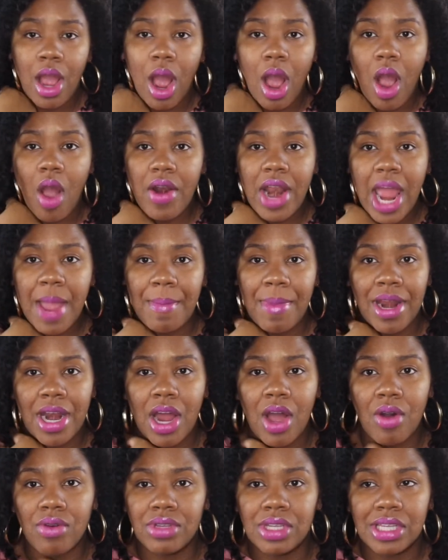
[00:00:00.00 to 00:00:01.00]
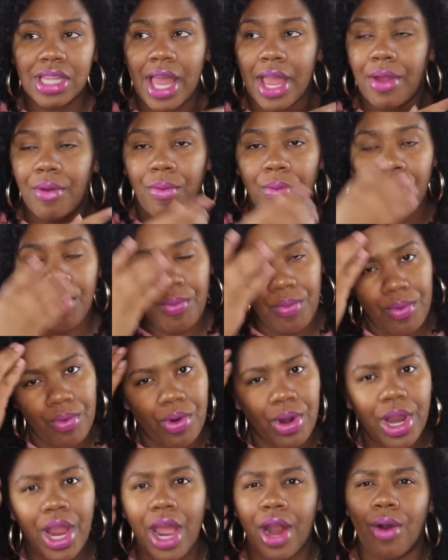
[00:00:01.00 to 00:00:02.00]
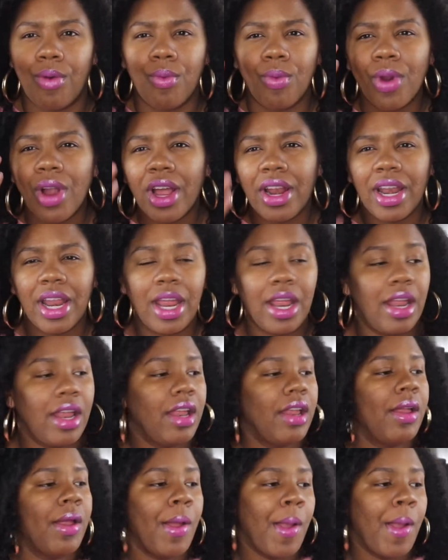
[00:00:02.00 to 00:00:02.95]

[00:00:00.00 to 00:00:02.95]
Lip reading: All day my nose is like kind of running.